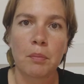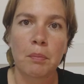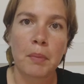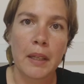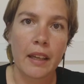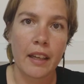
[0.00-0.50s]

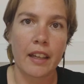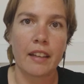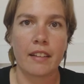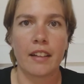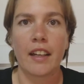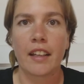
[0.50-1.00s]
being
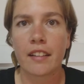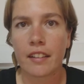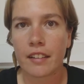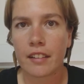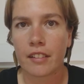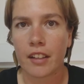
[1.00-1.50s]
as
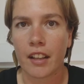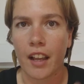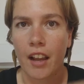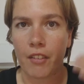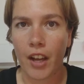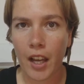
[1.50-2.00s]
nice. Because I
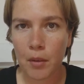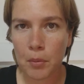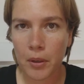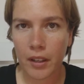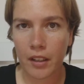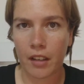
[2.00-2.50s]
have a high
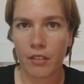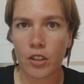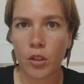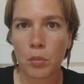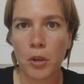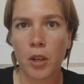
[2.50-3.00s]
point, I have a
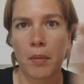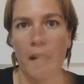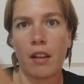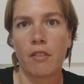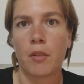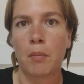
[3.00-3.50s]
low point, but
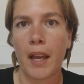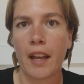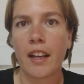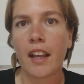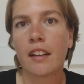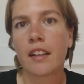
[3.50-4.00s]
I have the
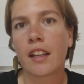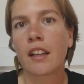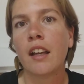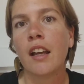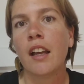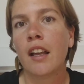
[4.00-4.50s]
bad
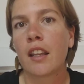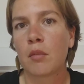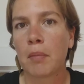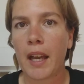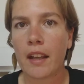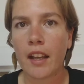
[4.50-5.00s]
ending, and the
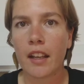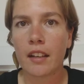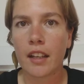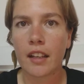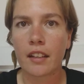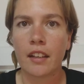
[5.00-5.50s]
bad
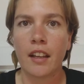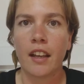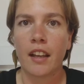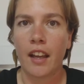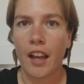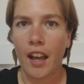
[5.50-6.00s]
ending
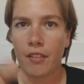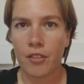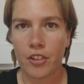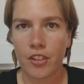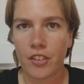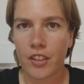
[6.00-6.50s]

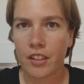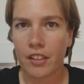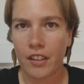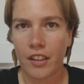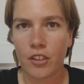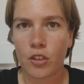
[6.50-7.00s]
averages into
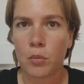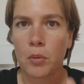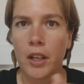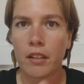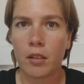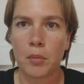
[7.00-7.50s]
the other 2
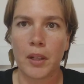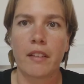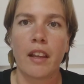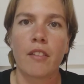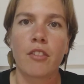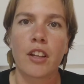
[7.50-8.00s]
points and
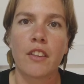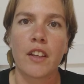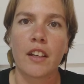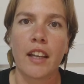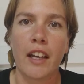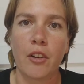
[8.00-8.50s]
brings
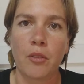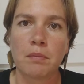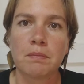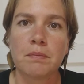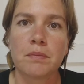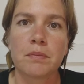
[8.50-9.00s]
everything down.
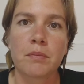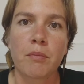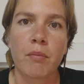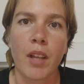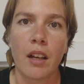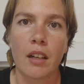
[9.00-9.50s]

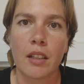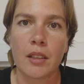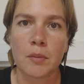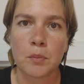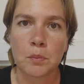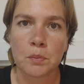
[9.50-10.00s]

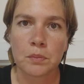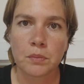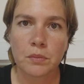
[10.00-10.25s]
And